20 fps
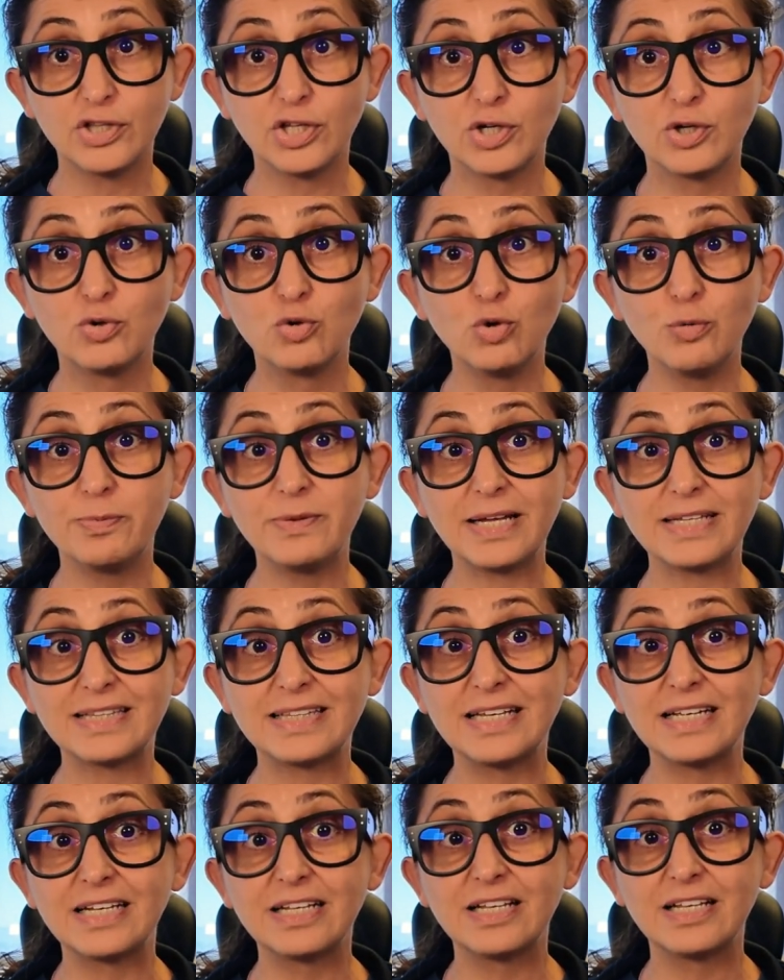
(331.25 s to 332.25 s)
The group that
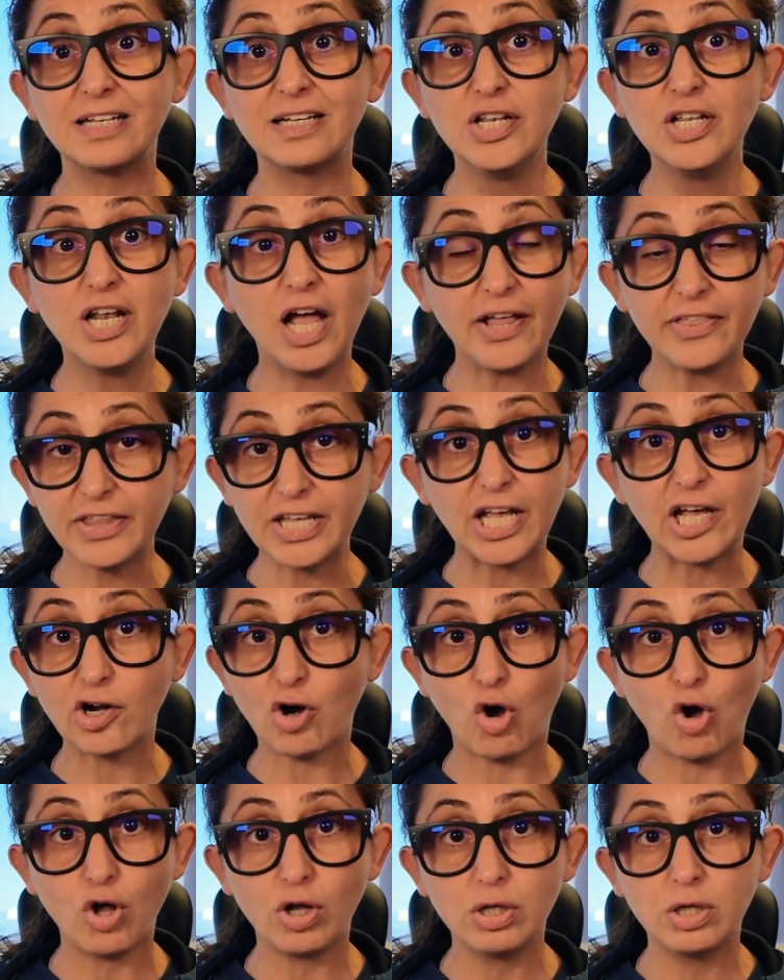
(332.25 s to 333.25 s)
did nothing at
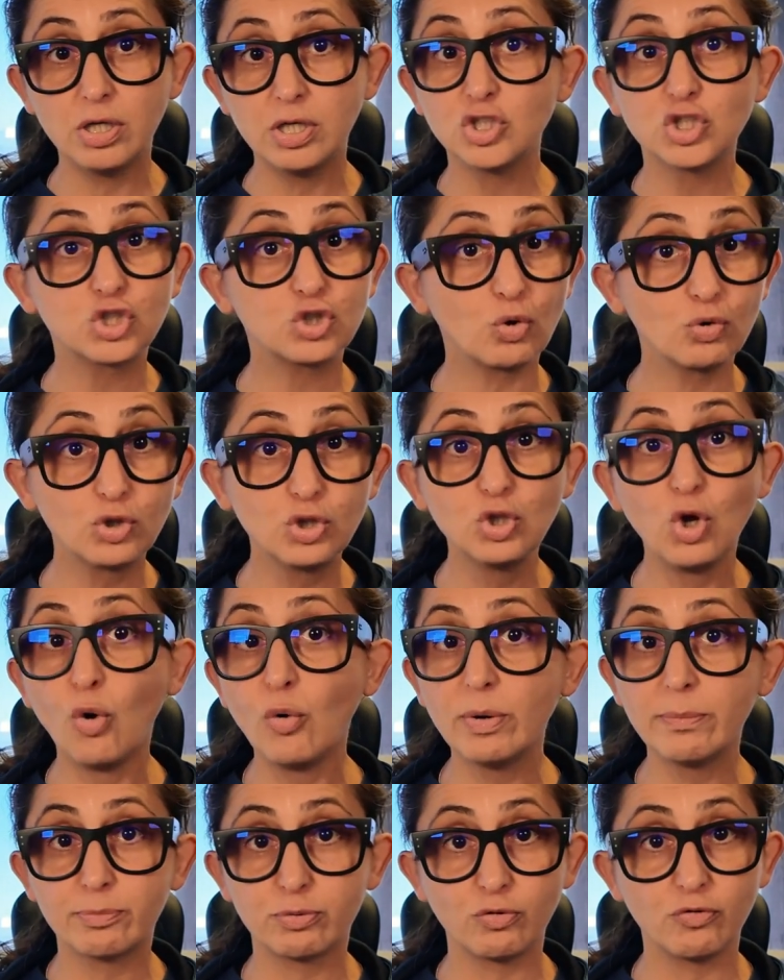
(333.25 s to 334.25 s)
all showed
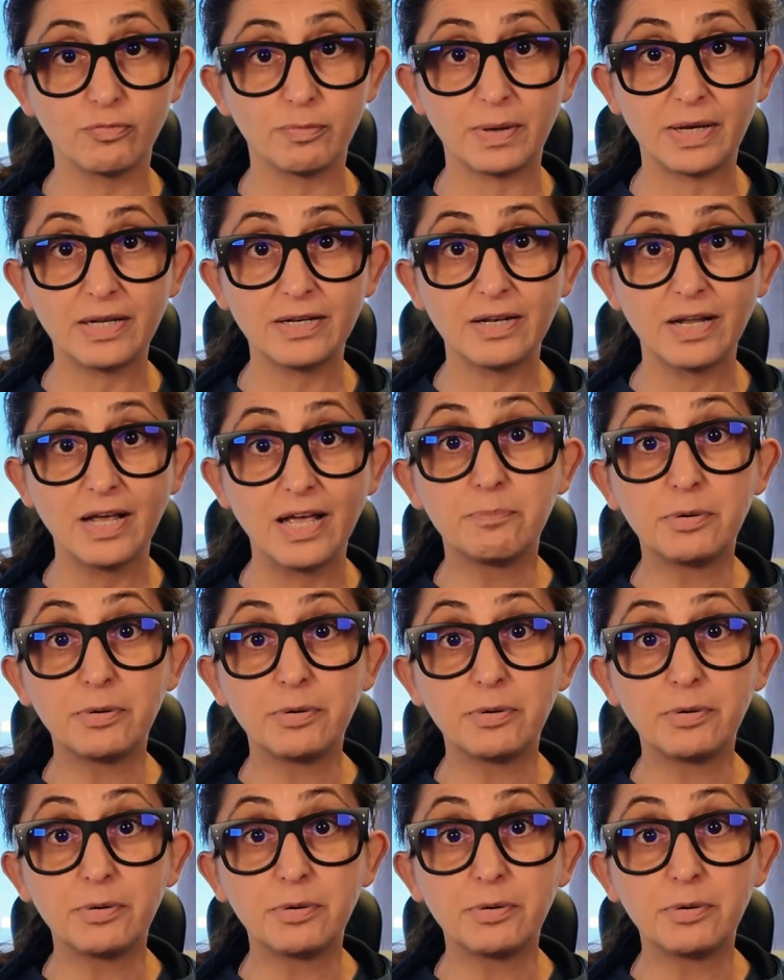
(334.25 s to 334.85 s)
no improvement,